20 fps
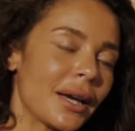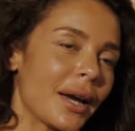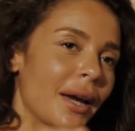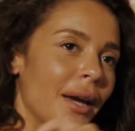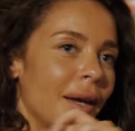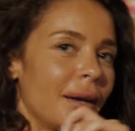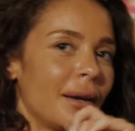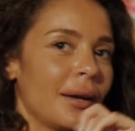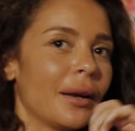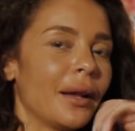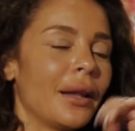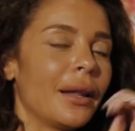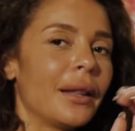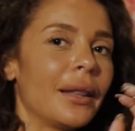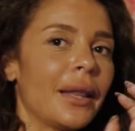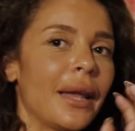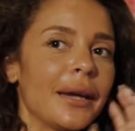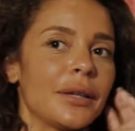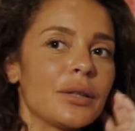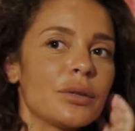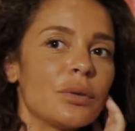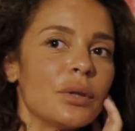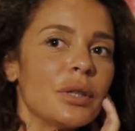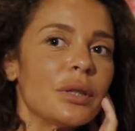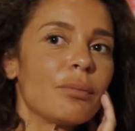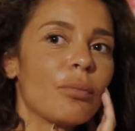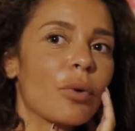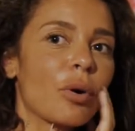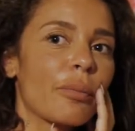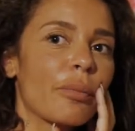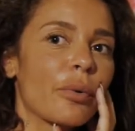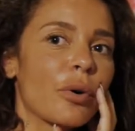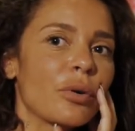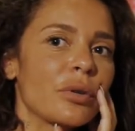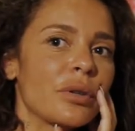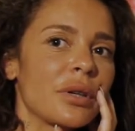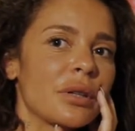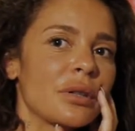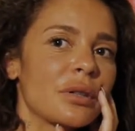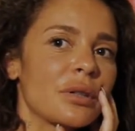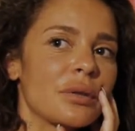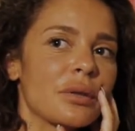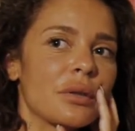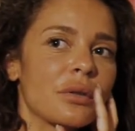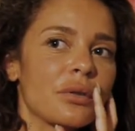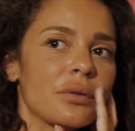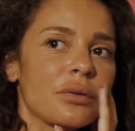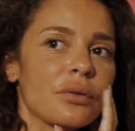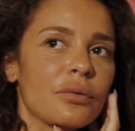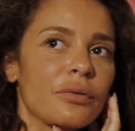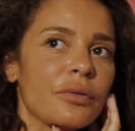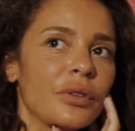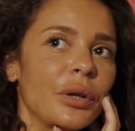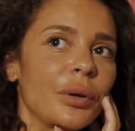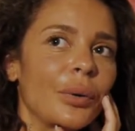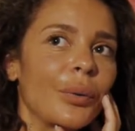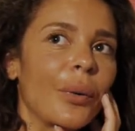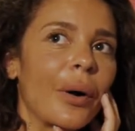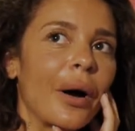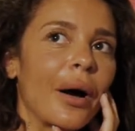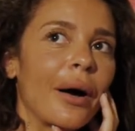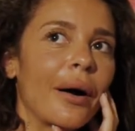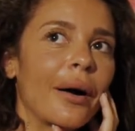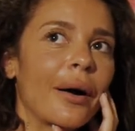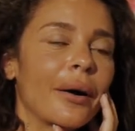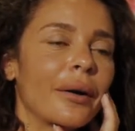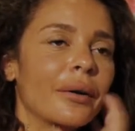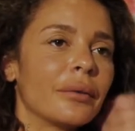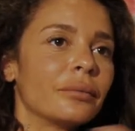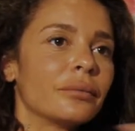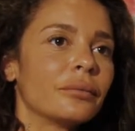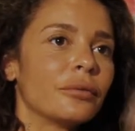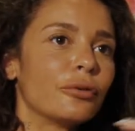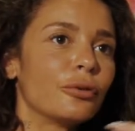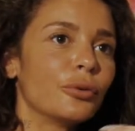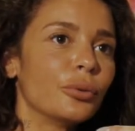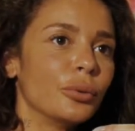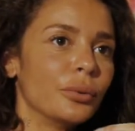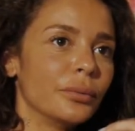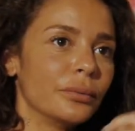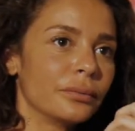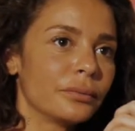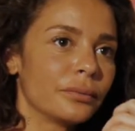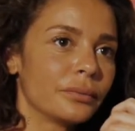I like to eat more proteins to feel full.